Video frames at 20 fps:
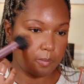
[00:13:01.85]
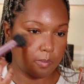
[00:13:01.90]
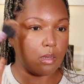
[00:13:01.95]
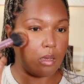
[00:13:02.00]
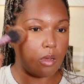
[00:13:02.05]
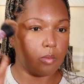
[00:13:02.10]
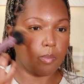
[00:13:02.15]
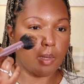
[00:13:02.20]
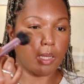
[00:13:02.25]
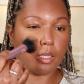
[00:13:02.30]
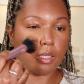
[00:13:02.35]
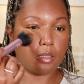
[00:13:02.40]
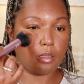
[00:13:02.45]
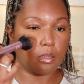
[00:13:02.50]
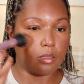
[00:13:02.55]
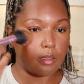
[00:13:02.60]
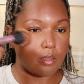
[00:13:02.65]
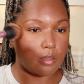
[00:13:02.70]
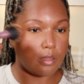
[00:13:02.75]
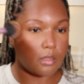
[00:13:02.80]
Oh my
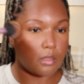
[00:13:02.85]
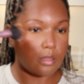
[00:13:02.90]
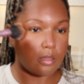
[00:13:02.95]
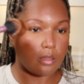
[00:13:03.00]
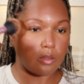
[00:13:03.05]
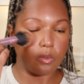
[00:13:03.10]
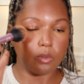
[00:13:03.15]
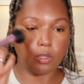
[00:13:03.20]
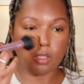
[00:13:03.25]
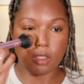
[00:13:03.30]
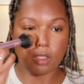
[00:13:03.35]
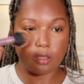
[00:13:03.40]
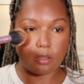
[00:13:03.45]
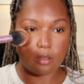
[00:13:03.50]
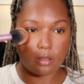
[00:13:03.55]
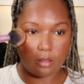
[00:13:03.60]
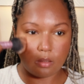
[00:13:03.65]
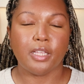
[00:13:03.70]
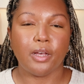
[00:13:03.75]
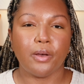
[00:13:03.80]
goodness, this is
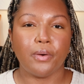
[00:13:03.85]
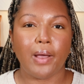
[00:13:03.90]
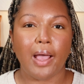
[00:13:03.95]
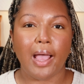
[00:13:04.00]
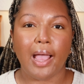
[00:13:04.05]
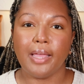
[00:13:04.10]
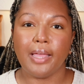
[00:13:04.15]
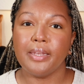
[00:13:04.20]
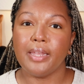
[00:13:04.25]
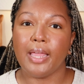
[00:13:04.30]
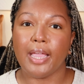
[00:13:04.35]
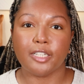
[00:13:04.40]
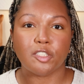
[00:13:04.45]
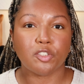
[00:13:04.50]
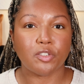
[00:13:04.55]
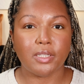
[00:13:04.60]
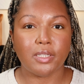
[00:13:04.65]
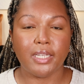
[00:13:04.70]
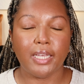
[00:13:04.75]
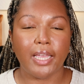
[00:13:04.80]
gorgeous. So I
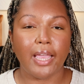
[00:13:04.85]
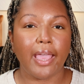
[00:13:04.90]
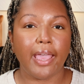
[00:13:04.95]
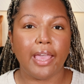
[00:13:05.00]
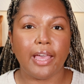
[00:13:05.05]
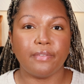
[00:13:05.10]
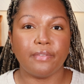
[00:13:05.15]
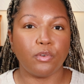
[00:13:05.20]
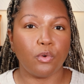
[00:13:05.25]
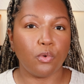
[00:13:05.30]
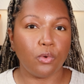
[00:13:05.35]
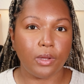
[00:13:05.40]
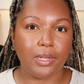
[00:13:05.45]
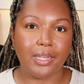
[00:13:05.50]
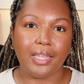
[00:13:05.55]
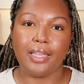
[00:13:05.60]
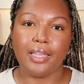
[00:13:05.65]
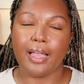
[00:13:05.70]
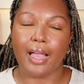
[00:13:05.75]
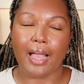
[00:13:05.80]
naturally have
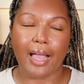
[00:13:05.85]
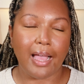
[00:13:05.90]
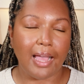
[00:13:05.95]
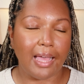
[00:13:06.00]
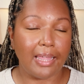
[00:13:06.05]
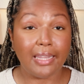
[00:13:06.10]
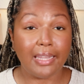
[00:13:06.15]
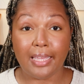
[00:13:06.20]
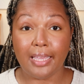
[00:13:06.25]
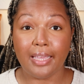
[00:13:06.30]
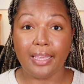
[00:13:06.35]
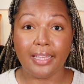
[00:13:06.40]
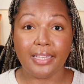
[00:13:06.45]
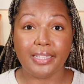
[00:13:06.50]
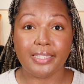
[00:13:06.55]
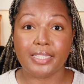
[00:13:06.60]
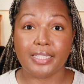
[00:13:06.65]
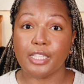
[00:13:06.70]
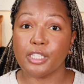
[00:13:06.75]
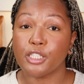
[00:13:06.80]
oily
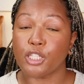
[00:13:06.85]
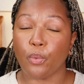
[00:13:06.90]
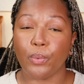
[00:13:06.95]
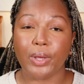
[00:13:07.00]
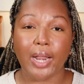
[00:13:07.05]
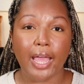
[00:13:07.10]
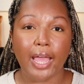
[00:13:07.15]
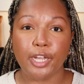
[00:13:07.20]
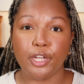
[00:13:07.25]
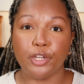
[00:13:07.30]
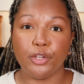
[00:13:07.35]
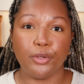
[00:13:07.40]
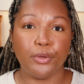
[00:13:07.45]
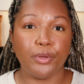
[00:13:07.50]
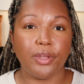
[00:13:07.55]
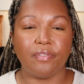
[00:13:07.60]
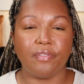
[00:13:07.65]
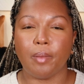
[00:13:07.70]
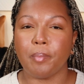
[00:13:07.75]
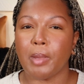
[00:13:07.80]
eyelids. So what I do,
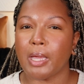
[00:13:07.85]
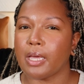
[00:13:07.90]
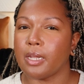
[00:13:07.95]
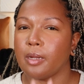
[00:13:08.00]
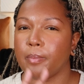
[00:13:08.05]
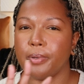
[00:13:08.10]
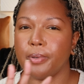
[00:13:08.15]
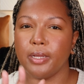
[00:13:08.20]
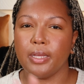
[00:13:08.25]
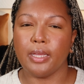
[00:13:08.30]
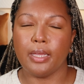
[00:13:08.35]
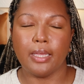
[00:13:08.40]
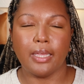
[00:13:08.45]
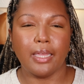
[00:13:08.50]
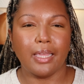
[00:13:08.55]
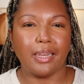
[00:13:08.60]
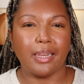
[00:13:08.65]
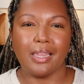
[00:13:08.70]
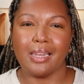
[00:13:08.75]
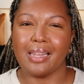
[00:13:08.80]
if I'm not gonna put
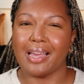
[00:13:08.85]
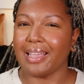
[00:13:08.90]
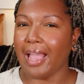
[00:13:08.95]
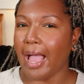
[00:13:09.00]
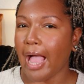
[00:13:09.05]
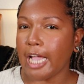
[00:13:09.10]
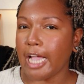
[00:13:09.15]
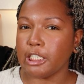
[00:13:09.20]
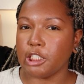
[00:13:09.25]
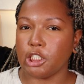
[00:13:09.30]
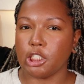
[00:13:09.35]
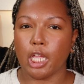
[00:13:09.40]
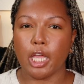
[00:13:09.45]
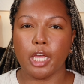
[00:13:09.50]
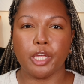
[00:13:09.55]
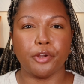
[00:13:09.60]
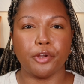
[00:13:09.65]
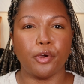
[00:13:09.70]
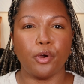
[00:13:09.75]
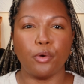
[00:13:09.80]
any like
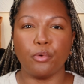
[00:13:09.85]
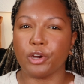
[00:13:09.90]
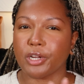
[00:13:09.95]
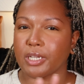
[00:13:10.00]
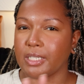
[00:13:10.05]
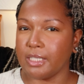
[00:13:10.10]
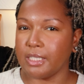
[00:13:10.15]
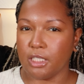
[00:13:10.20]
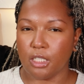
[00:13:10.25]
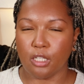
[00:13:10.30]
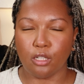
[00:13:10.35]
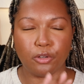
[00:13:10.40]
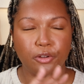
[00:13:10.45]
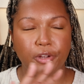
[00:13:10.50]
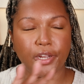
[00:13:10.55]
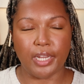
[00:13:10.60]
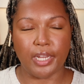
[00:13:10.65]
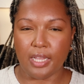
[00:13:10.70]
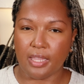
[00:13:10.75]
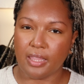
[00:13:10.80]
eyeshadow or concealer or
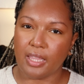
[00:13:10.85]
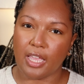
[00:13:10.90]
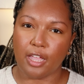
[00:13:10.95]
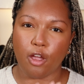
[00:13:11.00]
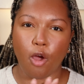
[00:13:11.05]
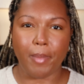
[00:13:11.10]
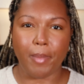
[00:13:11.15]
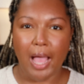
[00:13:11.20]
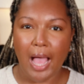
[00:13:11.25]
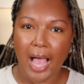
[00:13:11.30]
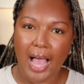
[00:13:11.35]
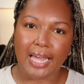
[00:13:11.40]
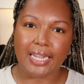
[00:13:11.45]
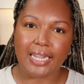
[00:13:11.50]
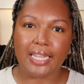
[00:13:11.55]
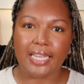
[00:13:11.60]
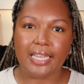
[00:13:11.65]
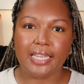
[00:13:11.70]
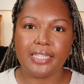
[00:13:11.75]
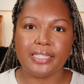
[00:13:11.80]
anything on my
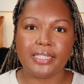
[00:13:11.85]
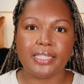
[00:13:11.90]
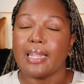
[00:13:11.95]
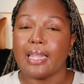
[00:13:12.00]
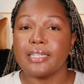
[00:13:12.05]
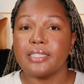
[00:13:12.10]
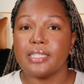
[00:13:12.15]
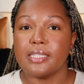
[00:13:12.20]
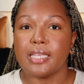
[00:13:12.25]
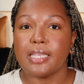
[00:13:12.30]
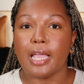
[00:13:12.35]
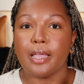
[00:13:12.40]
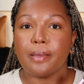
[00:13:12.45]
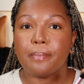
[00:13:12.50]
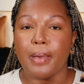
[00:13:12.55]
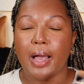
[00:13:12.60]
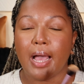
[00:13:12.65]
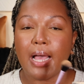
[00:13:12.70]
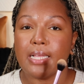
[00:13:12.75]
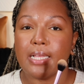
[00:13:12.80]
eyelids, I like to take
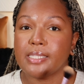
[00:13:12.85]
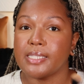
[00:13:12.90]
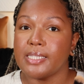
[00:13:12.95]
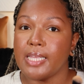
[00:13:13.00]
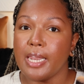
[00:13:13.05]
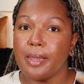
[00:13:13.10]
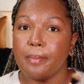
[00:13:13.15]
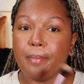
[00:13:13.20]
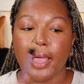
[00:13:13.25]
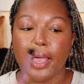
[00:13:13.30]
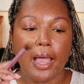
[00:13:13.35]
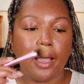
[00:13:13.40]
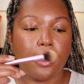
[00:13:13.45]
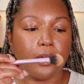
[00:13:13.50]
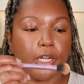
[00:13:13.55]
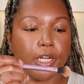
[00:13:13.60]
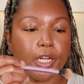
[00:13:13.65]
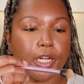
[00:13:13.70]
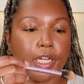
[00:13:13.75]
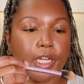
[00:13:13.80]
my setting
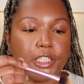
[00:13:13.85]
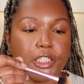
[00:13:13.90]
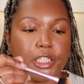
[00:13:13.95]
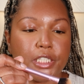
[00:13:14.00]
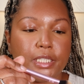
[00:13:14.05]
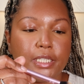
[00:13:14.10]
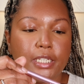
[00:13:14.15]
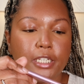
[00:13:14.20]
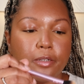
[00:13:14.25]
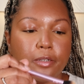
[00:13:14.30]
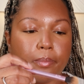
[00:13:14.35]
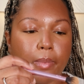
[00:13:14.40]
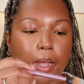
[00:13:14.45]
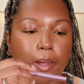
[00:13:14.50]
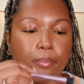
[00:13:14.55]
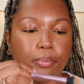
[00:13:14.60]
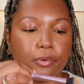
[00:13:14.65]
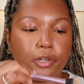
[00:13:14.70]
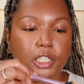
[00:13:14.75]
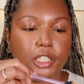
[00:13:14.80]
powder and just dip my
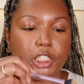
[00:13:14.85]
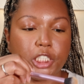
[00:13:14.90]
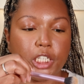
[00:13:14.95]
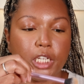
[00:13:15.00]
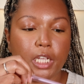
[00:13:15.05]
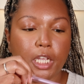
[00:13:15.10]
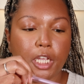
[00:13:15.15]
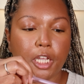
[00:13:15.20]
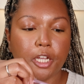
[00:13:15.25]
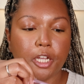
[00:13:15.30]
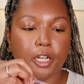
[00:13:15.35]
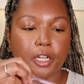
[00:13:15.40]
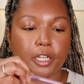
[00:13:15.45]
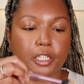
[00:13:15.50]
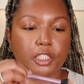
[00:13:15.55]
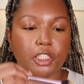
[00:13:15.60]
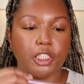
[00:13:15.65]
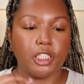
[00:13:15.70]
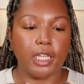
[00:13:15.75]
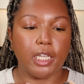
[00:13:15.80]
brush in here
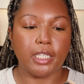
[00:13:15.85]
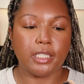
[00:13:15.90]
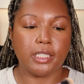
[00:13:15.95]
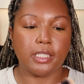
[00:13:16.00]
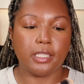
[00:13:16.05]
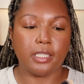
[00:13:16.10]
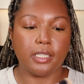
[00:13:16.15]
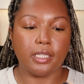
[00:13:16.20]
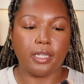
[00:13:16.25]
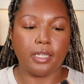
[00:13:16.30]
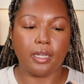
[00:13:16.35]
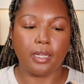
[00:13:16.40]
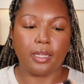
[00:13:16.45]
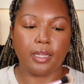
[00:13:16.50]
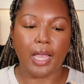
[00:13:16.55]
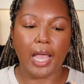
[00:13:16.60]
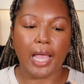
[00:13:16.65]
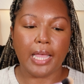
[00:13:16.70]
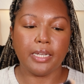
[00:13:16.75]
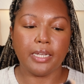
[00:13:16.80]
just to
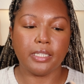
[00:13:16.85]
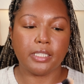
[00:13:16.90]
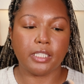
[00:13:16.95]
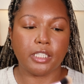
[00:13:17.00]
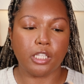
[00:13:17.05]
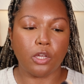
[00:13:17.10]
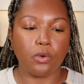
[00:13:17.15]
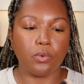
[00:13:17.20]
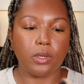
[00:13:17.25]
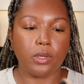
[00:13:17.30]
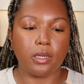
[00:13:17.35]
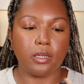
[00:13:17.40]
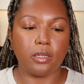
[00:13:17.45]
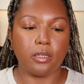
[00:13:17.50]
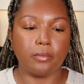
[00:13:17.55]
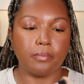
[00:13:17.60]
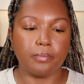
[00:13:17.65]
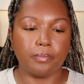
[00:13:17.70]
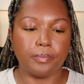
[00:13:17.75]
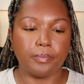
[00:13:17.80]
kind of soak
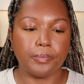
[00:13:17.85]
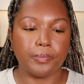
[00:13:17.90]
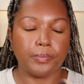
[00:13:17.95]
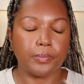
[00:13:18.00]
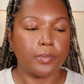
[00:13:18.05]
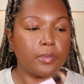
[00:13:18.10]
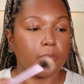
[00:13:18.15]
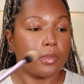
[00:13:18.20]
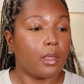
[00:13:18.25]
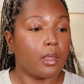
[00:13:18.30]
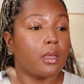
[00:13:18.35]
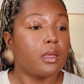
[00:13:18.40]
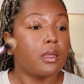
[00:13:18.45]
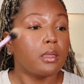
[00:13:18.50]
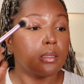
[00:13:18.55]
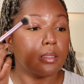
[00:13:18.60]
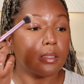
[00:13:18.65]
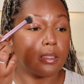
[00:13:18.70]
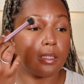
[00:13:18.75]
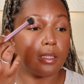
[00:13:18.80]
up
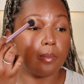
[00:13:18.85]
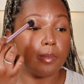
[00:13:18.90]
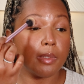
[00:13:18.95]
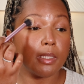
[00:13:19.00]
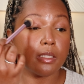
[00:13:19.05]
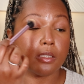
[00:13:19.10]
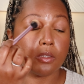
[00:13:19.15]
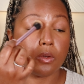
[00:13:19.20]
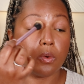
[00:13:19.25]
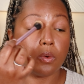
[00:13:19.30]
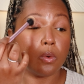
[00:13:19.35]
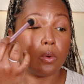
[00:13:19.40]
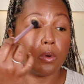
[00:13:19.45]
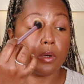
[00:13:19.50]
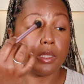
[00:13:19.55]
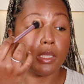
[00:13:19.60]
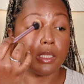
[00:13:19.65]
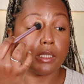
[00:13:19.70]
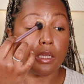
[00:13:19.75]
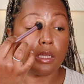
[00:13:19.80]
some of this
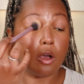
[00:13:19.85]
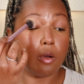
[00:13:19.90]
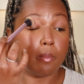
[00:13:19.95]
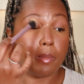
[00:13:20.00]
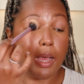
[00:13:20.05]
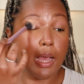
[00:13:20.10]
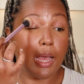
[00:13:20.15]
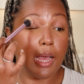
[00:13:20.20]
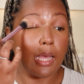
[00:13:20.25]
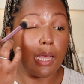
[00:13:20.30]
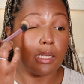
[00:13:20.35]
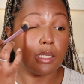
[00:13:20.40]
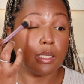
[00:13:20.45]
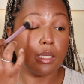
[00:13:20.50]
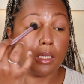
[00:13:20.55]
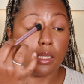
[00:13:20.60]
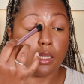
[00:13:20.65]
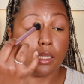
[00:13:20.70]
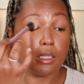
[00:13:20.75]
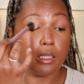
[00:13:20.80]
oil that's on my
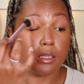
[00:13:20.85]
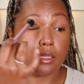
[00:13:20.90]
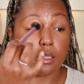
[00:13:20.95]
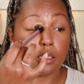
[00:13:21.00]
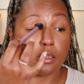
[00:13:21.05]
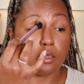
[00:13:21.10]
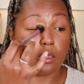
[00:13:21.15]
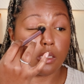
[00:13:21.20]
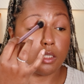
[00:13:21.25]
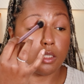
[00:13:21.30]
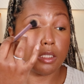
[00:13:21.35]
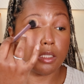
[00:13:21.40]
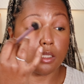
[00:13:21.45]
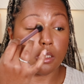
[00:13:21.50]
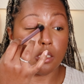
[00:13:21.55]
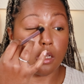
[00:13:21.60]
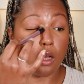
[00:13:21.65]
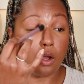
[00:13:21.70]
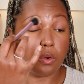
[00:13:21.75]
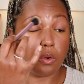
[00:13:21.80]
eyelids. So I
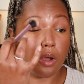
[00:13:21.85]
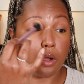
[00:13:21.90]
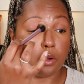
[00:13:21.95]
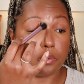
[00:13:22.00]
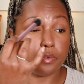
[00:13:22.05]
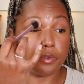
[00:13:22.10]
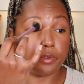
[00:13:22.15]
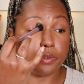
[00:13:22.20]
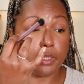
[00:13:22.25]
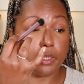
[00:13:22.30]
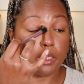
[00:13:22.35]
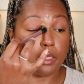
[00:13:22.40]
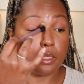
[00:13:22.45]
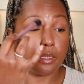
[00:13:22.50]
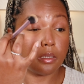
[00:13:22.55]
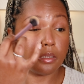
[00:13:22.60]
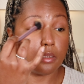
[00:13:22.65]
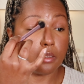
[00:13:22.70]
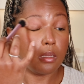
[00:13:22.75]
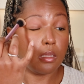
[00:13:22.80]
just go over it.
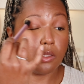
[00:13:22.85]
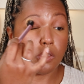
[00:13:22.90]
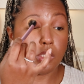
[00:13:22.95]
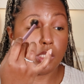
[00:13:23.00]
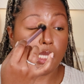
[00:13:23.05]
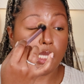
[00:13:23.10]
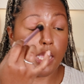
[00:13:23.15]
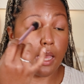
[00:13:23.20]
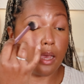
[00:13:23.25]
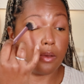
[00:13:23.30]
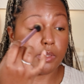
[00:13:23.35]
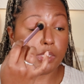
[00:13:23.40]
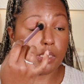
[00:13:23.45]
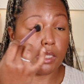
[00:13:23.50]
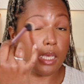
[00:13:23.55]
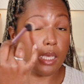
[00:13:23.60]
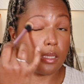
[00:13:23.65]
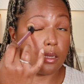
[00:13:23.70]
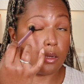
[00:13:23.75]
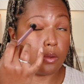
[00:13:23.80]
And you see how it's
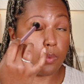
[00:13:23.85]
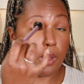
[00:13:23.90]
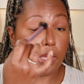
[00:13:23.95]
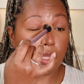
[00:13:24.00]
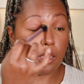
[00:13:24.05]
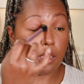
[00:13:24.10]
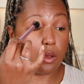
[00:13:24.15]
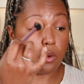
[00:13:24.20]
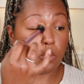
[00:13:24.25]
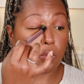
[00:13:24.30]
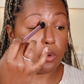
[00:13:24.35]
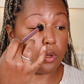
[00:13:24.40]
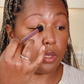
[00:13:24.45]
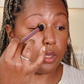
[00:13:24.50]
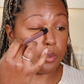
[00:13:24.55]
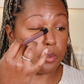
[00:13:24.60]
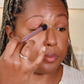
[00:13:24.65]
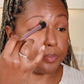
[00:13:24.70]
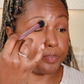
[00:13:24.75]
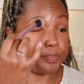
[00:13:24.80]
taking away that
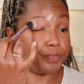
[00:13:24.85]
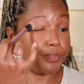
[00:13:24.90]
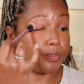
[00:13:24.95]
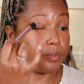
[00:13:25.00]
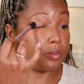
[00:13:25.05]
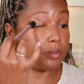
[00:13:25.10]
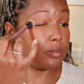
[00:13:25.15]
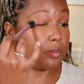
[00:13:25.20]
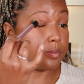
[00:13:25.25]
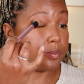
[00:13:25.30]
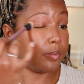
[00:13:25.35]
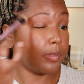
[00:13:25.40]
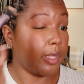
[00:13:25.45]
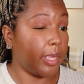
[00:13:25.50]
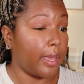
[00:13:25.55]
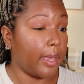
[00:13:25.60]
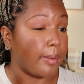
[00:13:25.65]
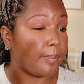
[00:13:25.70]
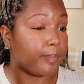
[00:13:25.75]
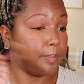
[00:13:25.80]
oil?
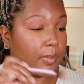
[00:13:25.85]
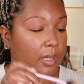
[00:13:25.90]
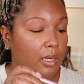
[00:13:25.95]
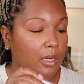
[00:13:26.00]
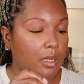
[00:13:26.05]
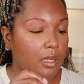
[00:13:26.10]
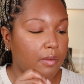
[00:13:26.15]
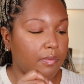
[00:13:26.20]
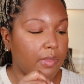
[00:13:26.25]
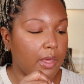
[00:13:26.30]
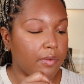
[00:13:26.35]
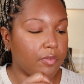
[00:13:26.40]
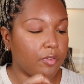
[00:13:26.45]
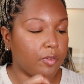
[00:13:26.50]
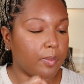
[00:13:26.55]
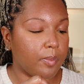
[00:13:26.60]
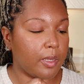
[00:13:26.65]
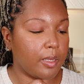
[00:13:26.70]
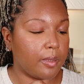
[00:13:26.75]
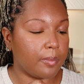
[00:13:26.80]
Yeah, love that for
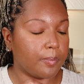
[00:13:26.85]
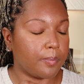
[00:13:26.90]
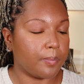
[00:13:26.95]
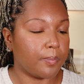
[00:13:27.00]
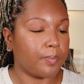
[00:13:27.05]
me.